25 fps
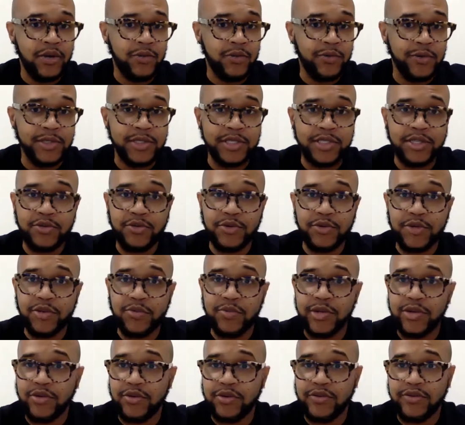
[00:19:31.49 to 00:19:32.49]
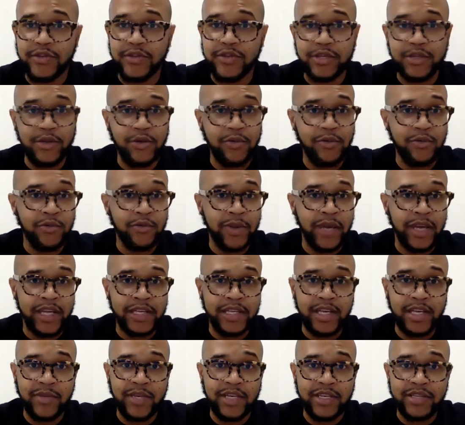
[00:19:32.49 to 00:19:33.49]
We're still in the middle of a global
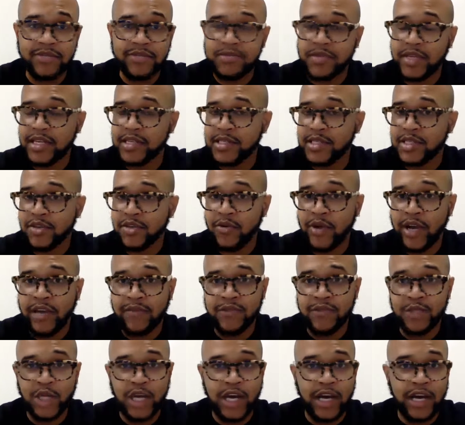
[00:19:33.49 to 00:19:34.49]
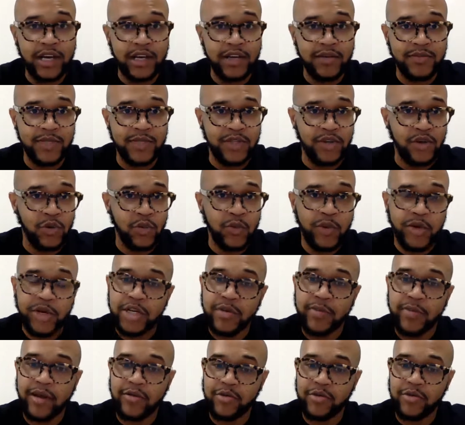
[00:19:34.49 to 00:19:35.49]
pandemic. They still have jobs. They're
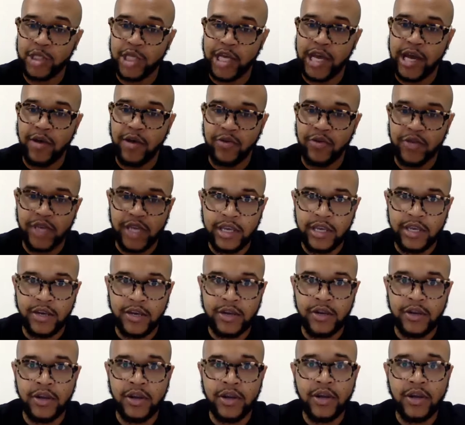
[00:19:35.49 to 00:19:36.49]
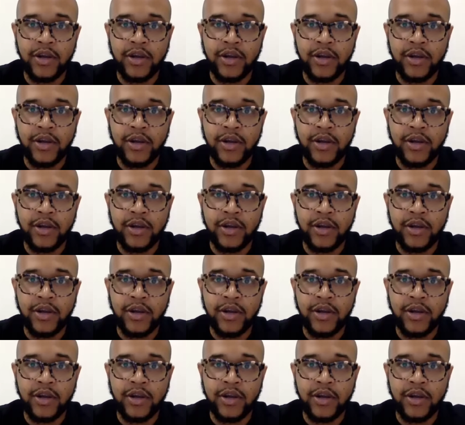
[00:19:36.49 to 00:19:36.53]
worried about childcare.